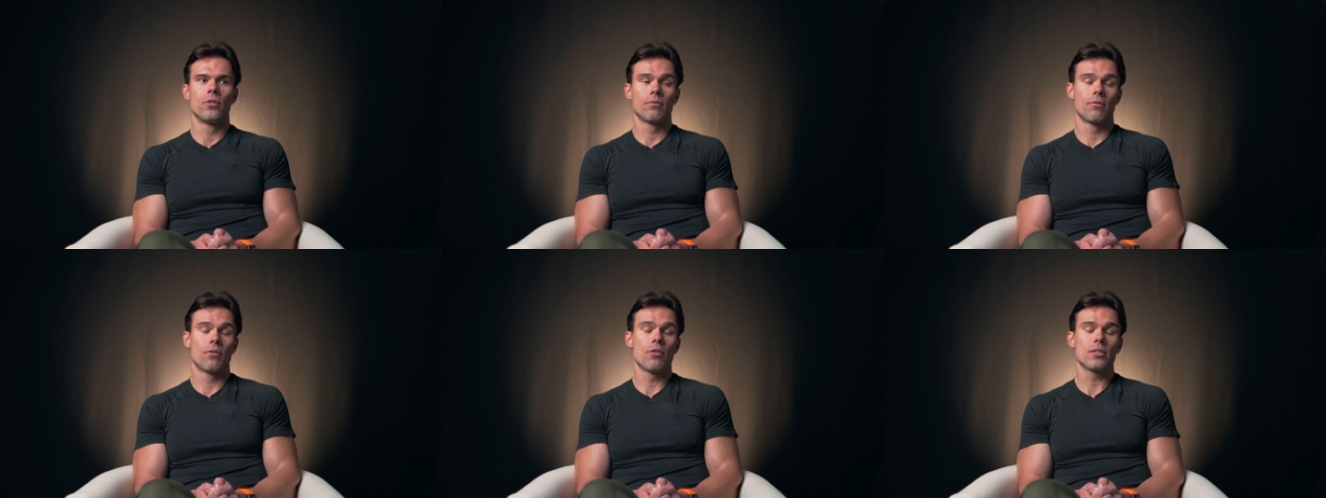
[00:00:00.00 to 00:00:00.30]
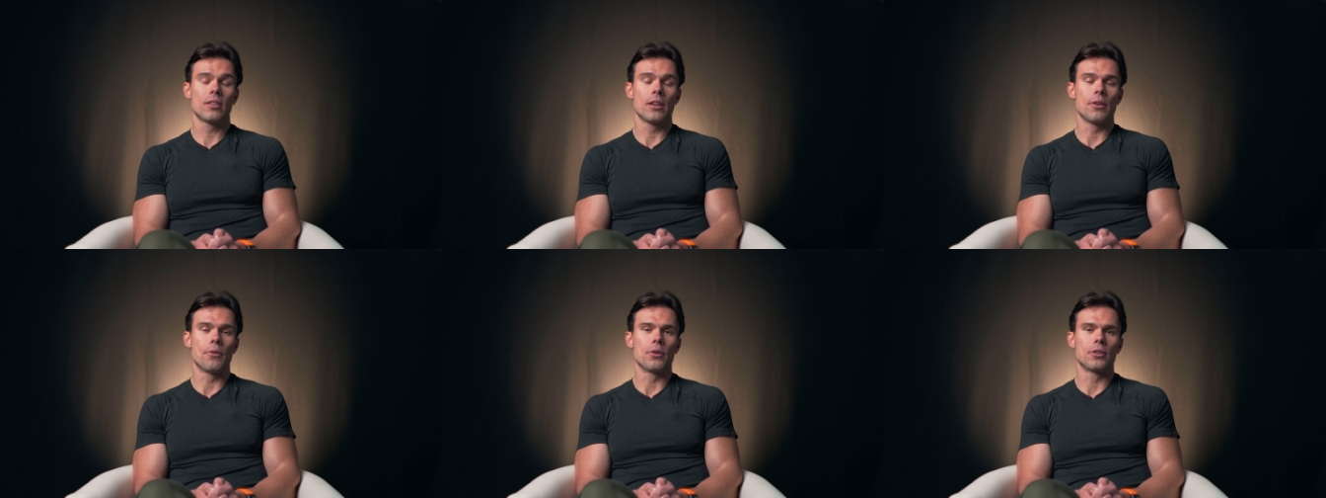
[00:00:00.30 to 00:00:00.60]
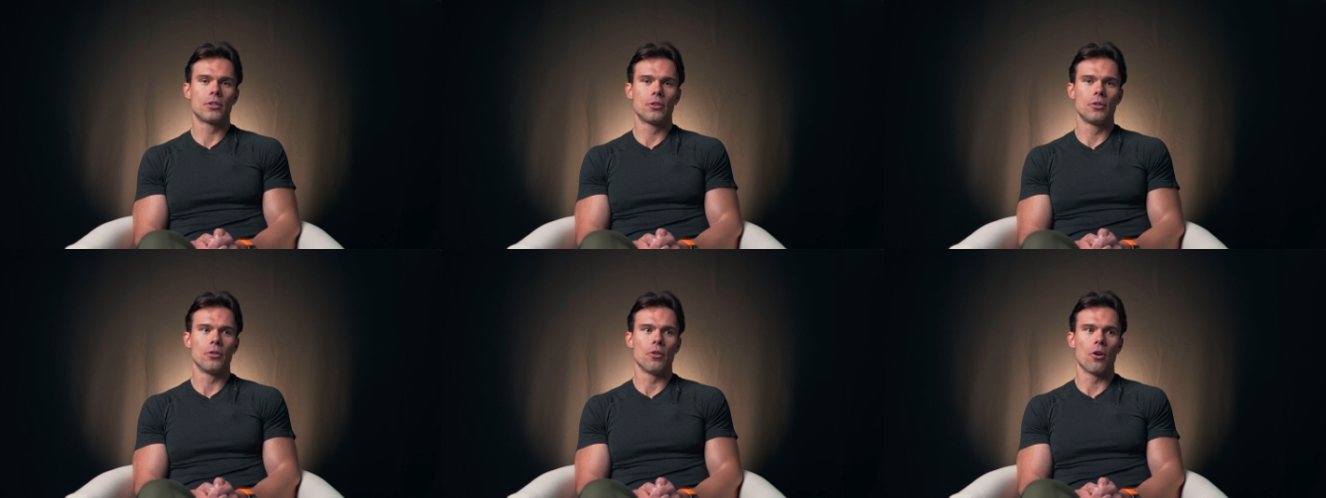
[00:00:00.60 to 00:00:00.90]
Firstly, it
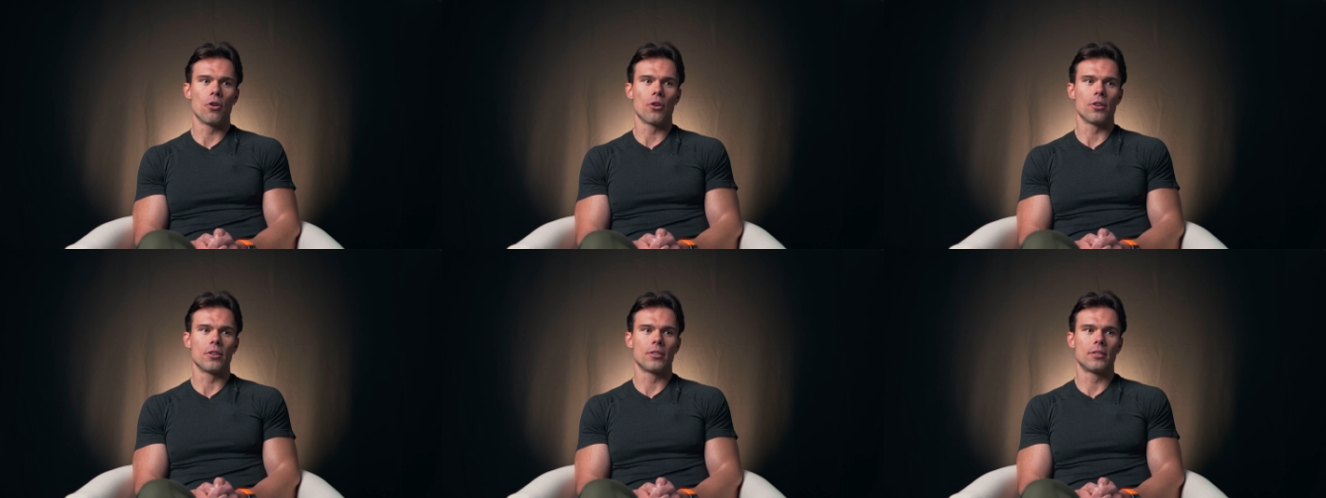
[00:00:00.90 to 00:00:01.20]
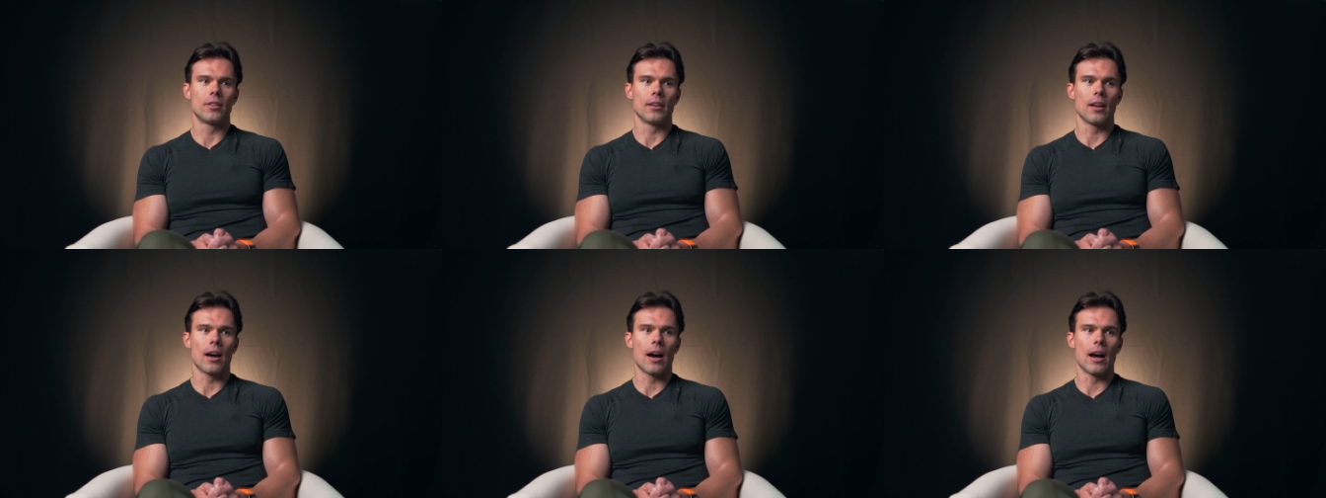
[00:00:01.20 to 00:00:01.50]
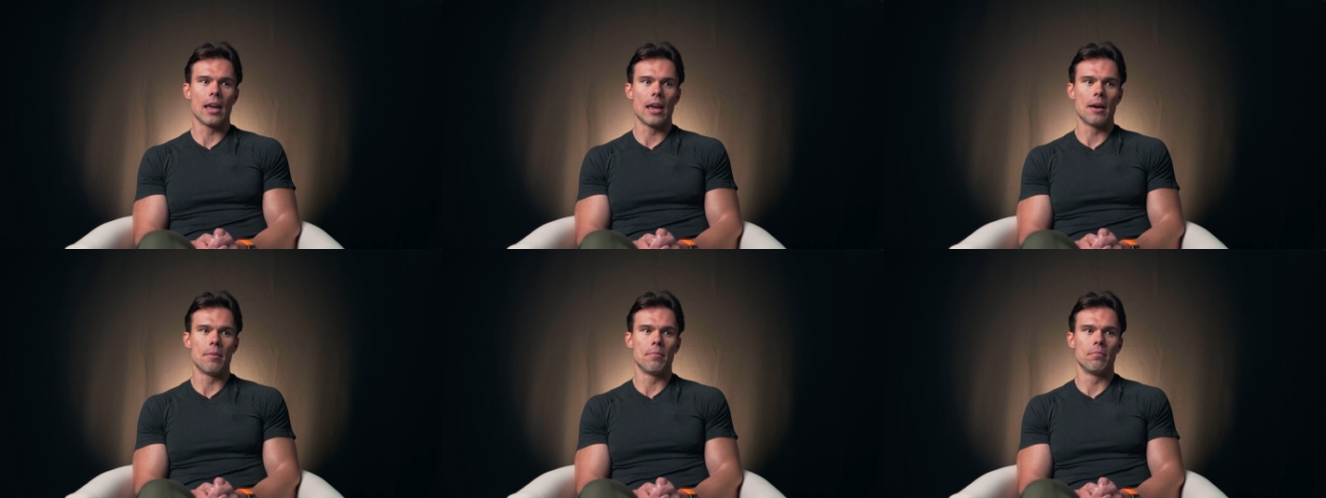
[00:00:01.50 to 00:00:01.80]
was to others that
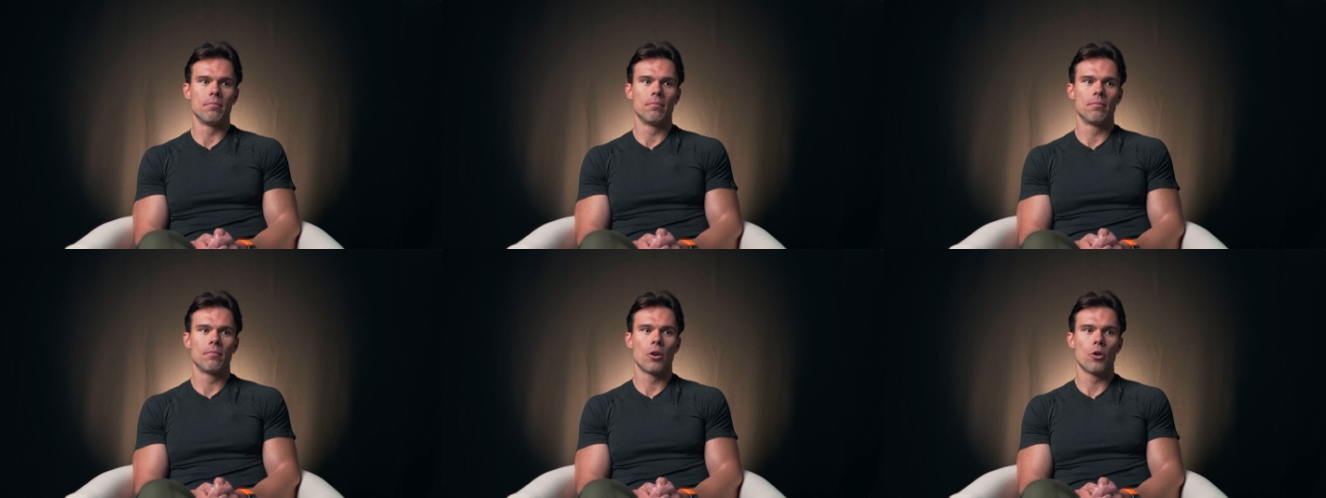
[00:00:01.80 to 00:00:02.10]
I am